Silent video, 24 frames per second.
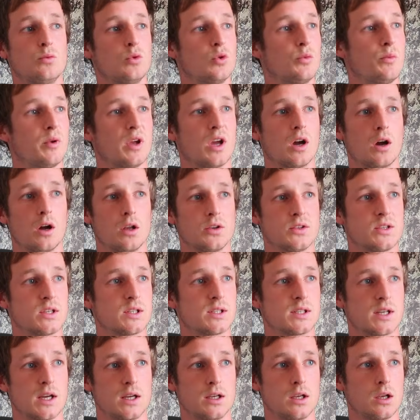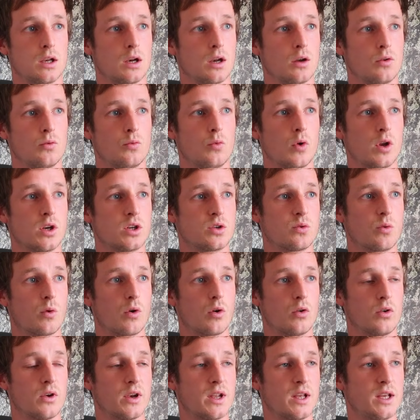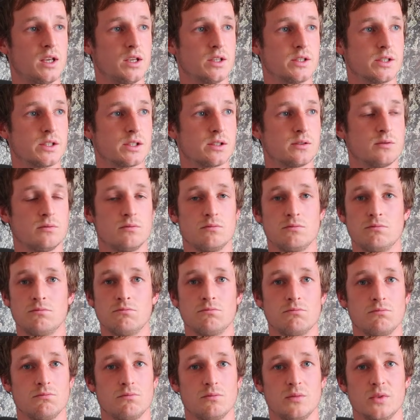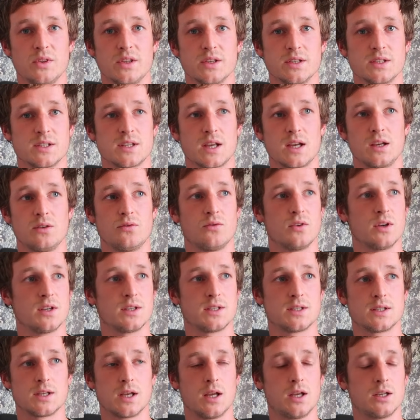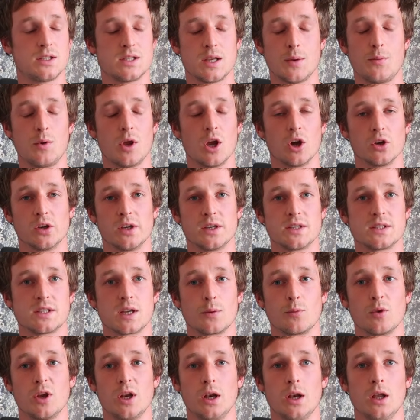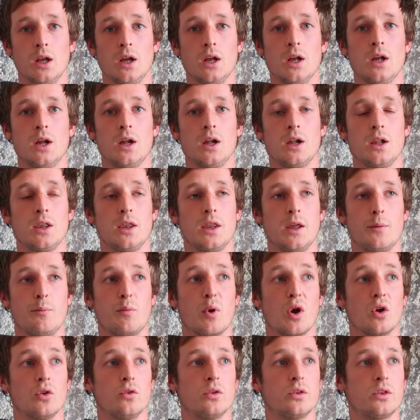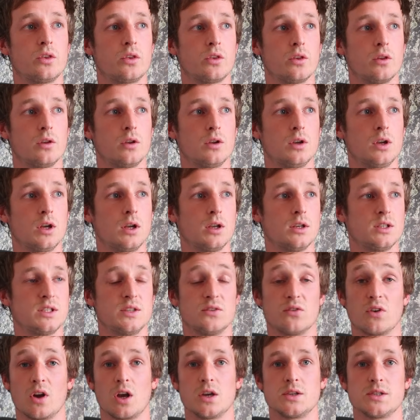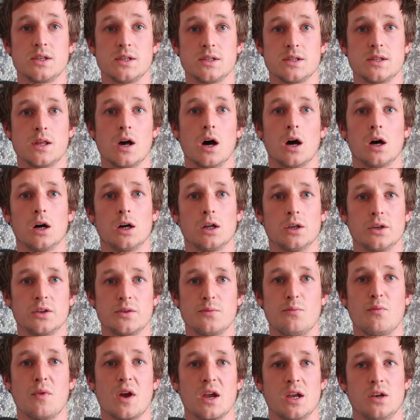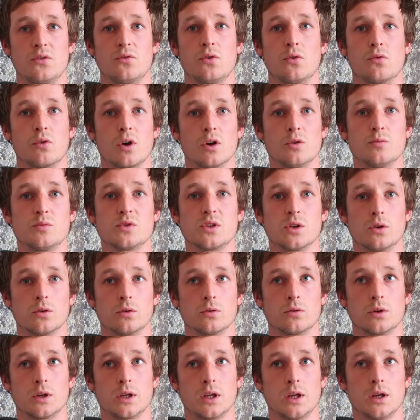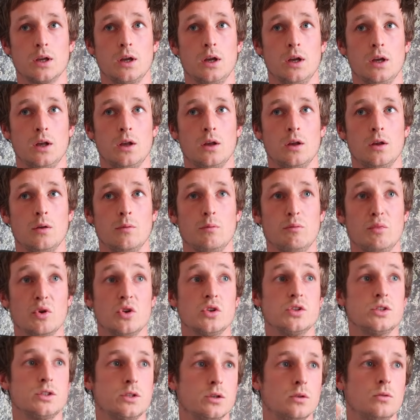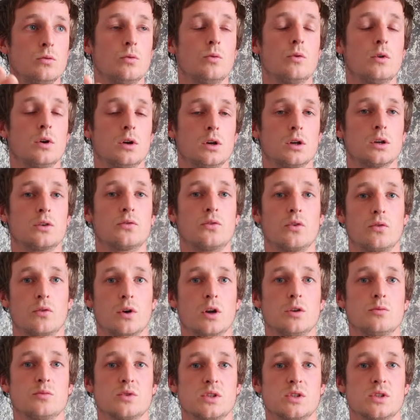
would be hard to say, you know, which one is the safest, to be honest. I mean, they're both devices that aren't made for rope soloing, but do work for rope